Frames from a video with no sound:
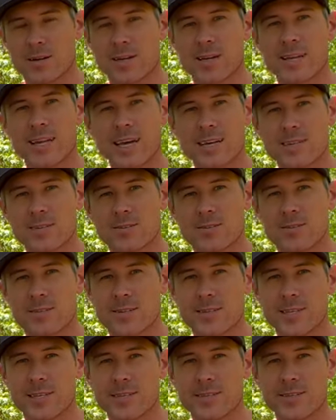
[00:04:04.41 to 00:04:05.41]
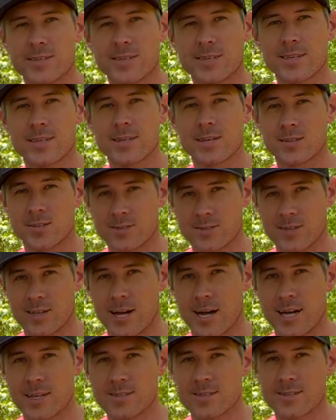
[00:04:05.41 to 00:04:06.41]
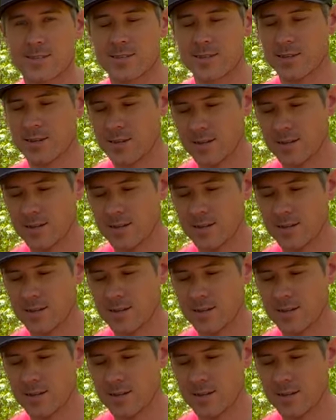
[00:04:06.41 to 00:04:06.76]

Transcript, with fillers: connected in the DC slots.